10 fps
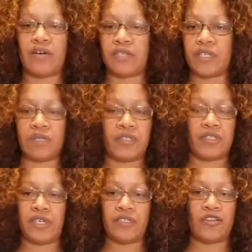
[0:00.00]

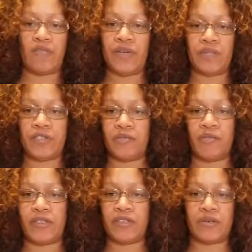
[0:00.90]
It told me up to the
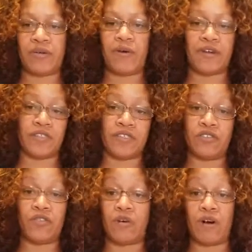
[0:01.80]
point that they're walking to the
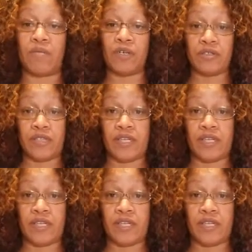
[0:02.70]
door almost,